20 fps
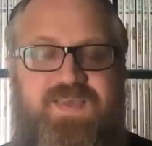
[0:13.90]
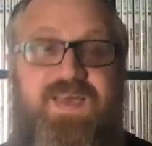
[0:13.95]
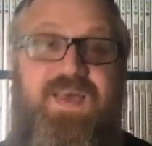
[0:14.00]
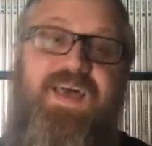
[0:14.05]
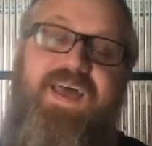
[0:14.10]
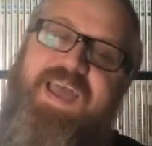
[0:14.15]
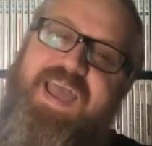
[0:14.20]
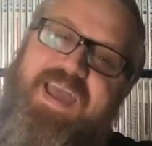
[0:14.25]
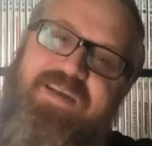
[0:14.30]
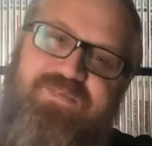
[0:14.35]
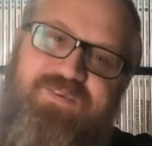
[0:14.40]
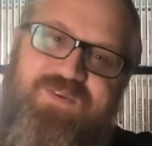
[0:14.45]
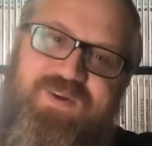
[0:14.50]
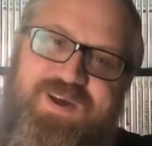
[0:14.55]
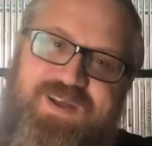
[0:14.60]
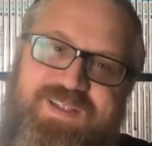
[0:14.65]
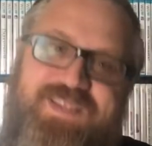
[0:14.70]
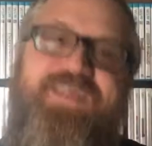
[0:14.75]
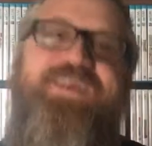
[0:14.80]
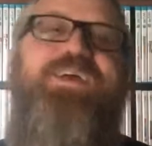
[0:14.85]
Hey
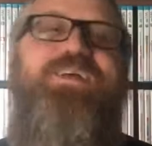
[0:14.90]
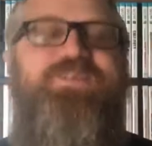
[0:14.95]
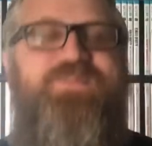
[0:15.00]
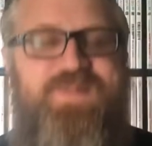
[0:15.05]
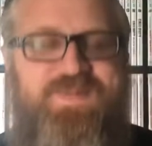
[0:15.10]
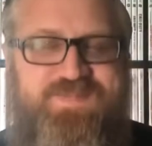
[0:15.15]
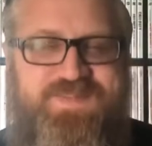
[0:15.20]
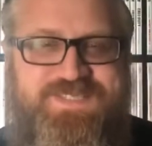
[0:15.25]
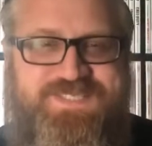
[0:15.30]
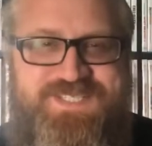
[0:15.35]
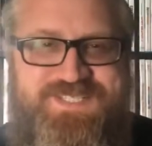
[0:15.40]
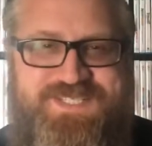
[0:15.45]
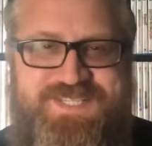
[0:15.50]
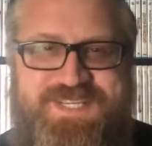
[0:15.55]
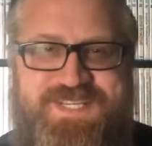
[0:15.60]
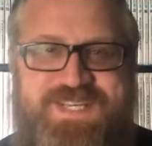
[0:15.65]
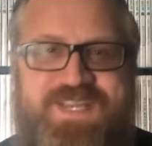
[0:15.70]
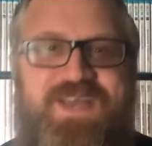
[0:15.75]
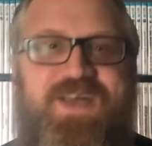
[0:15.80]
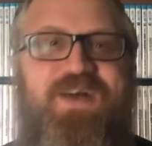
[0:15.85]
everyone, it's me, Mr.
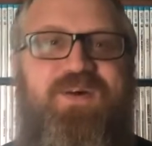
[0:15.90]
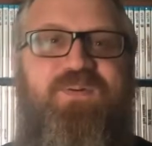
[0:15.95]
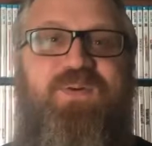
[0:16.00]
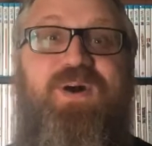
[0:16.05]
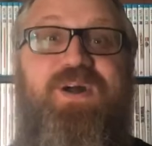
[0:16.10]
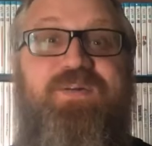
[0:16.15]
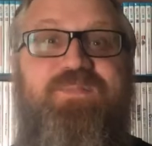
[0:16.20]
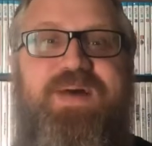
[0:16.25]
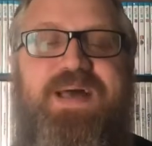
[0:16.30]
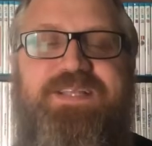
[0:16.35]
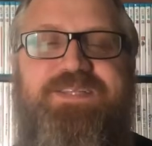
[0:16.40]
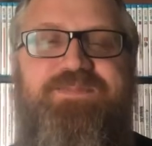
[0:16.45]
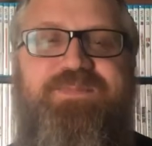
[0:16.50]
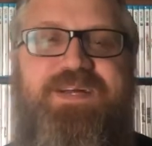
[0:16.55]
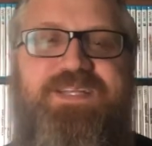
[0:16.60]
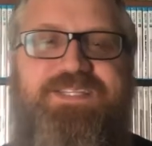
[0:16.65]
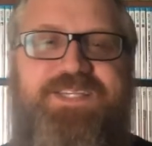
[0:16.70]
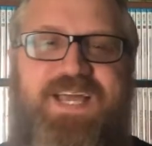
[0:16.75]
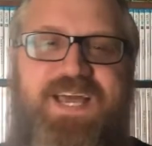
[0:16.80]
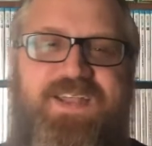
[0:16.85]
G. Welcome back to
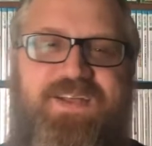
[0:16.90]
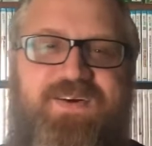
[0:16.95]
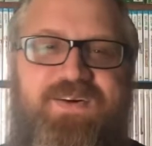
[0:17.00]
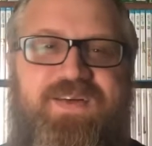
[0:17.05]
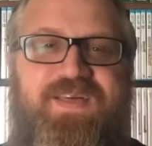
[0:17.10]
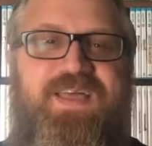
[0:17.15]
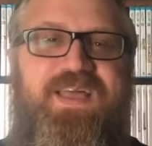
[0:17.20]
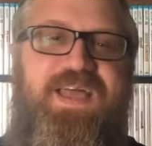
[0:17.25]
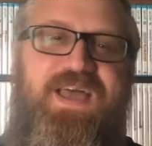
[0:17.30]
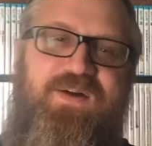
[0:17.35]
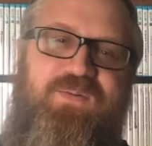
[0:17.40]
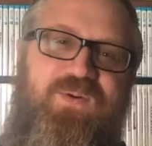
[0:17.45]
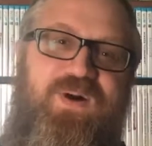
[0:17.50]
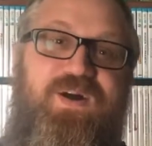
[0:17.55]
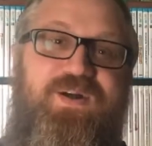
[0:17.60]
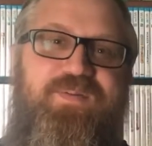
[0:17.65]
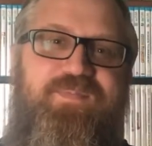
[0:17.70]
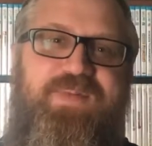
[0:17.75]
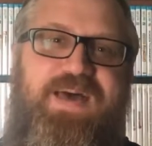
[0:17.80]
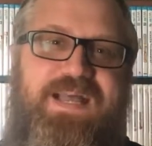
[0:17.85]
my channel and
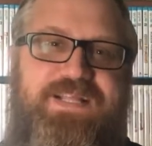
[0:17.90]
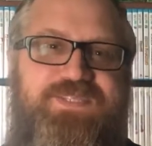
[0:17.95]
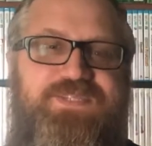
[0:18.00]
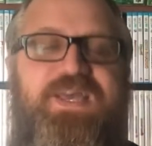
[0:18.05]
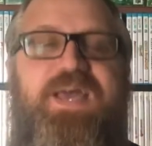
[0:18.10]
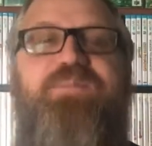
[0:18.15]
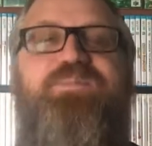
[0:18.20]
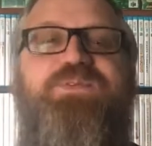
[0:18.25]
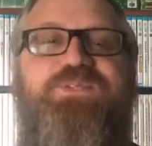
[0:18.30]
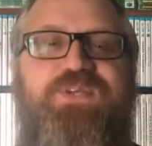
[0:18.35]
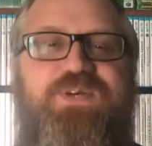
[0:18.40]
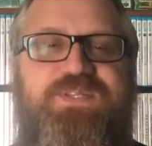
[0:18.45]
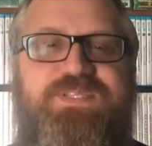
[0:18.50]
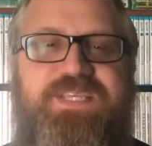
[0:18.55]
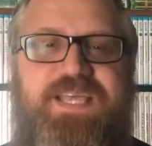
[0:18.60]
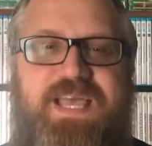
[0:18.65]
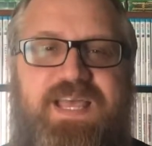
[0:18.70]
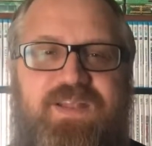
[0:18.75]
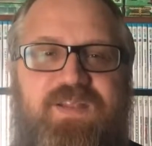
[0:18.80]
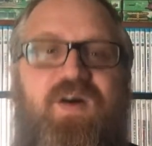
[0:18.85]
welcome back to episode
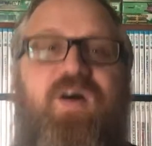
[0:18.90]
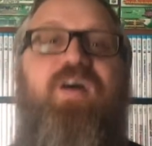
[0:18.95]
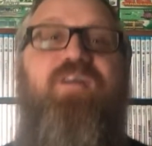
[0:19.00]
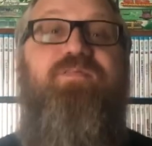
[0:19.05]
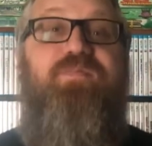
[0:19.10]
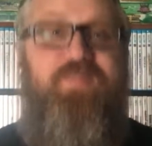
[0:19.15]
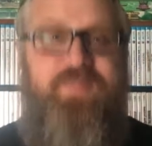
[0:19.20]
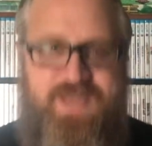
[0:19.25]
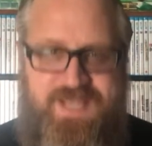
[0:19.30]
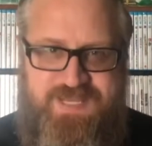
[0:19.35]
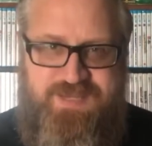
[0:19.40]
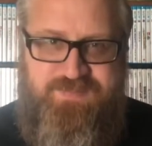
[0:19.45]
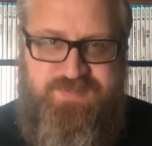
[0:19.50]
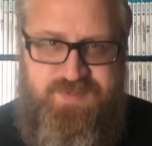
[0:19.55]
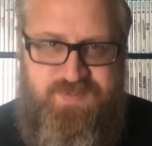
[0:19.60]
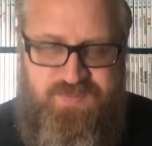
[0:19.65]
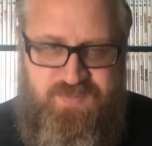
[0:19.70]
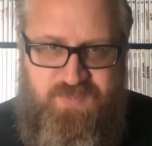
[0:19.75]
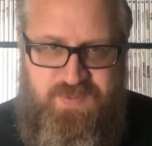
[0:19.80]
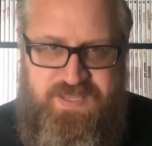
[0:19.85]
10 of Pickups
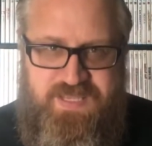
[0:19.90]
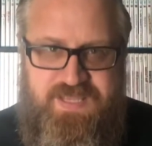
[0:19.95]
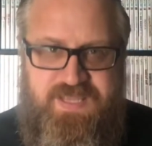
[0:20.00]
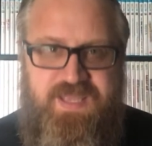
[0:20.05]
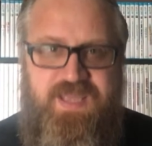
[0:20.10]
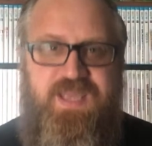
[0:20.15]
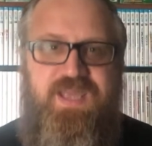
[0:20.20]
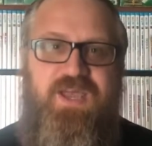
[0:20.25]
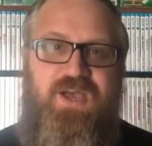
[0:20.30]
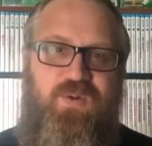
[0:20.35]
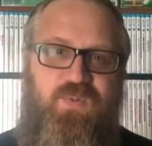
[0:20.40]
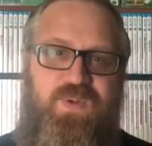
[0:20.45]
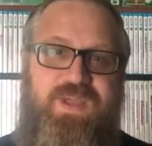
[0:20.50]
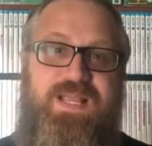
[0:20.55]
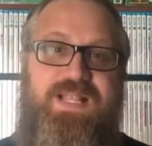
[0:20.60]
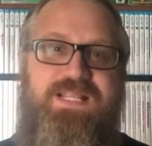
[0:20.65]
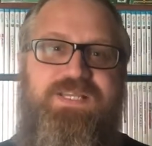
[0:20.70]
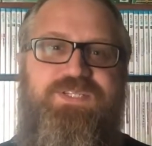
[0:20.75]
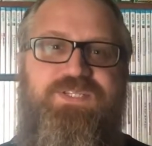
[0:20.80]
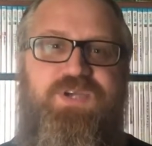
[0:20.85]
of the Week, a
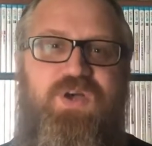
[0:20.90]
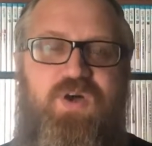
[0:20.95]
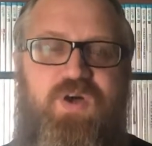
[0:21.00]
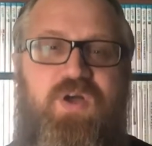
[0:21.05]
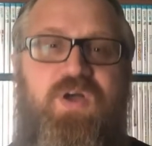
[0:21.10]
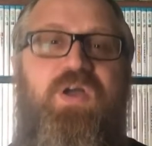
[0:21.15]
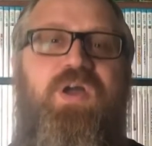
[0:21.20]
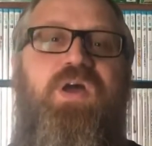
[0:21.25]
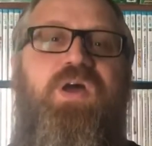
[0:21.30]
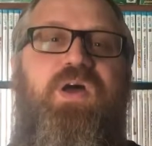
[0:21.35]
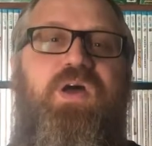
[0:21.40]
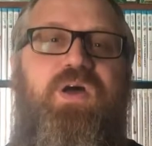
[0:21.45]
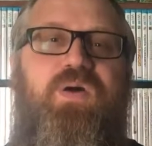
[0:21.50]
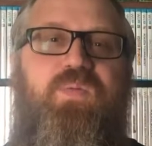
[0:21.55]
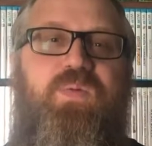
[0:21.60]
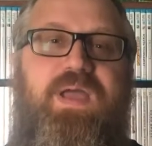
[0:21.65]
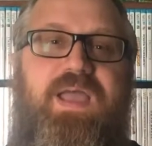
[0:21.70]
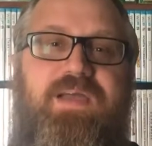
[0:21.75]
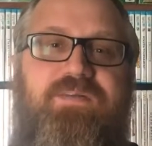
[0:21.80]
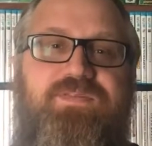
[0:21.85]
weekly show
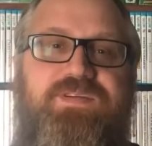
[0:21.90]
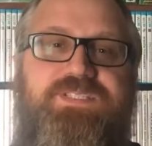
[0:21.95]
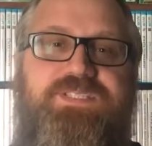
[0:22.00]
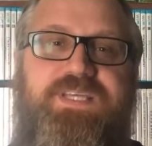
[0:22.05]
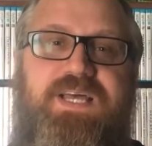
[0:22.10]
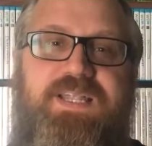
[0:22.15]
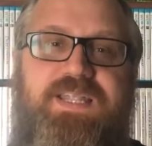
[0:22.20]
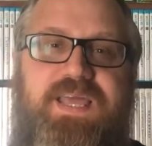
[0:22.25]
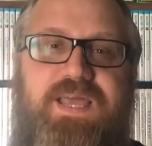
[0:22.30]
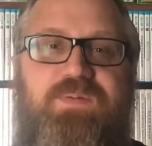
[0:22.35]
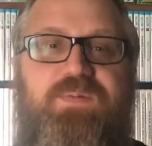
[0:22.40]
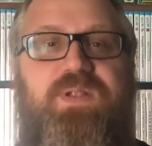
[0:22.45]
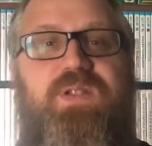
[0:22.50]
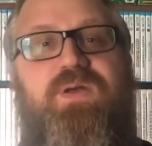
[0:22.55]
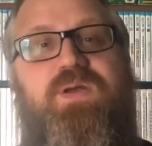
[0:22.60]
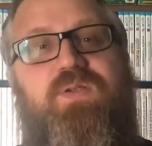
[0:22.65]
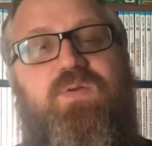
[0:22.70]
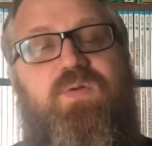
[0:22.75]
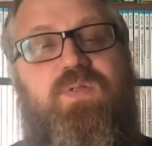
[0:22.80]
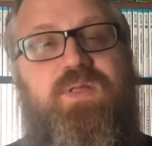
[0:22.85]
where every Sunday we
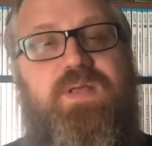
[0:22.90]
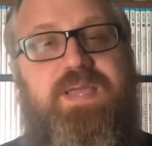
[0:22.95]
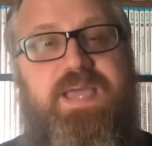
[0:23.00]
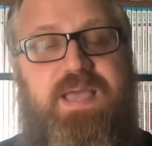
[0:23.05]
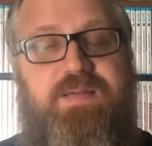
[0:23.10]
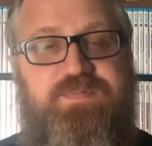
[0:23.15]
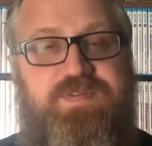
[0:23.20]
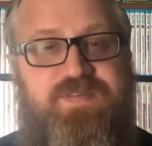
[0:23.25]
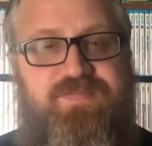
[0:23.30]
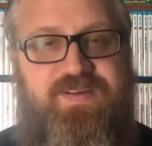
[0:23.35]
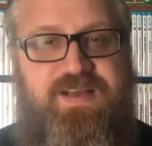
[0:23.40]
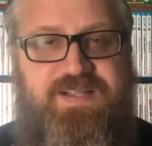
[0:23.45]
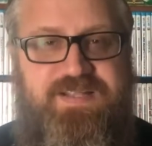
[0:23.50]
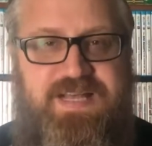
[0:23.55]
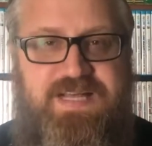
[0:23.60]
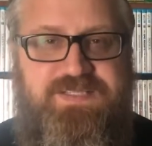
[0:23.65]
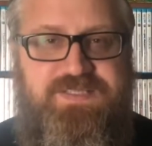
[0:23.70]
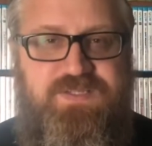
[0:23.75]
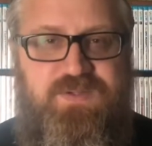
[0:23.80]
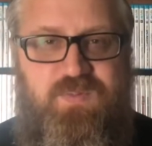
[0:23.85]
look at all the games I found
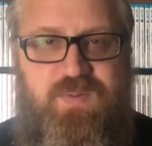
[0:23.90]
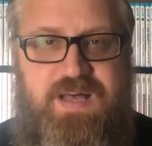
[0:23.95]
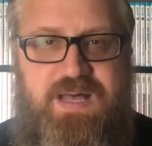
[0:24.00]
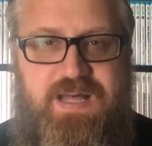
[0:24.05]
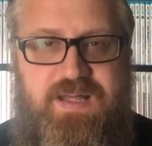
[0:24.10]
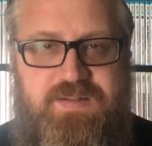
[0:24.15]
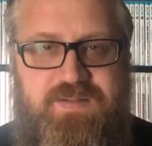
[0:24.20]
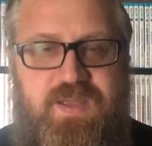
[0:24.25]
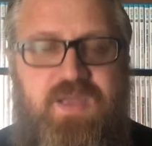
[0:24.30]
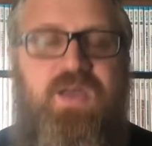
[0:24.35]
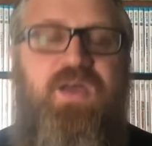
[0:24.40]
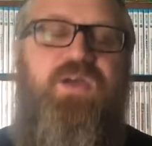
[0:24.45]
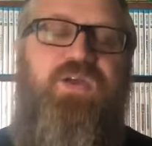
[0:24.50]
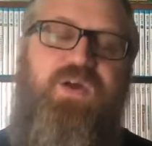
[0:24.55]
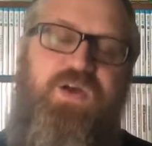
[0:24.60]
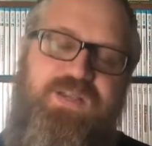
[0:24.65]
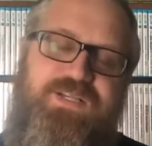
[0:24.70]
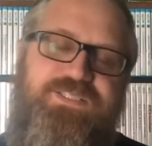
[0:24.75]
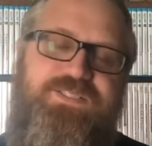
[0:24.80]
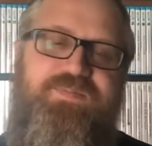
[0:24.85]
out in the wild,
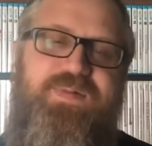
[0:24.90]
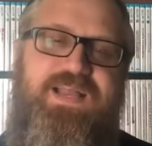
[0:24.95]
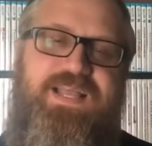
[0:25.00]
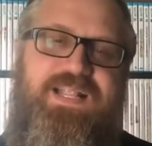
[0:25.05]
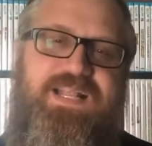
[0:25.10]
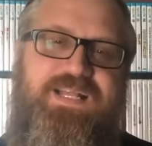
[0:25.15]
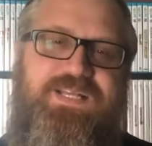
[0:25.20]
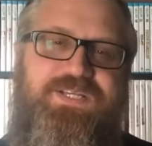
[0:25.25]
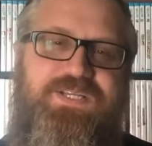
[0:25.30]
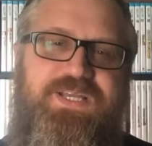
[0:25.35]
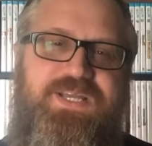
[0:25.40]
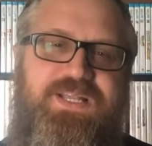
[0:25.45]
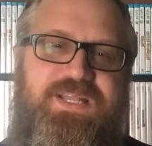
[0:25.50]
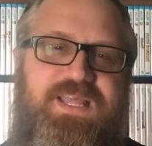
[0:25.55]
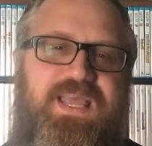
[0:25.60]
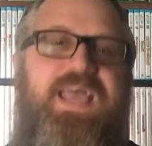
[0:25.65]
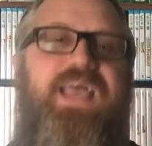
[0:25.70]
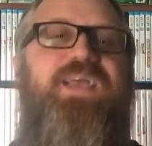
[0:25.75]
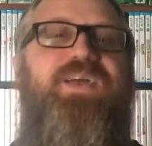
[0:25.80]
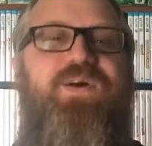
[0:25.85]
going into my collection
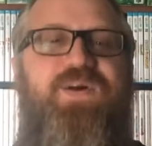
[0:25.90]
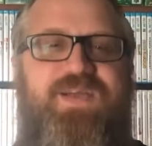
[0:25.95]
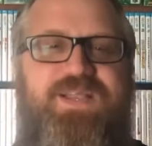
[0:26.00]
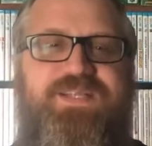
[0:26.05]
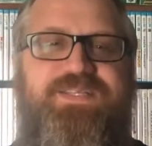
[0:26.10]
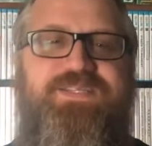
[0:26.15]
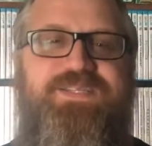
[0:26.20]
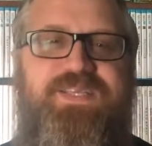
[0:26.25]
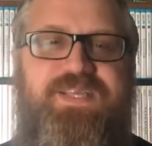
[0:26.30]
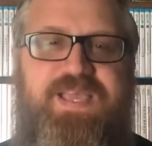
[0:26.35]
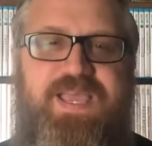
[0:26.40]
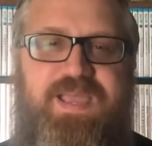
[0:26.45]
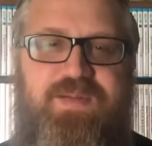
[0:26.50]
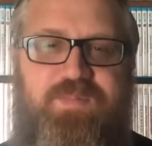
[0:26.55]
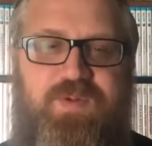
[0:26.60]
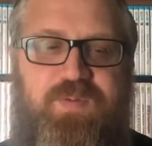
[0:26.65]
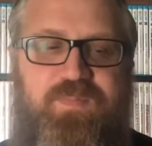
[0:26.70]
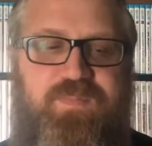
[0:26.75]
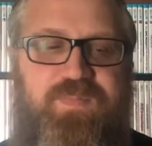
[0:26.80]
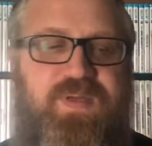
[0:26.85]
and going into the game
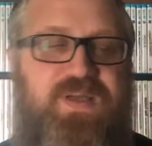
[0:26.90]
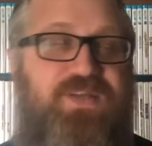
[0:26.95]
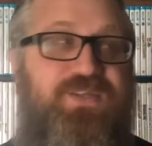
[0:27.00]
room.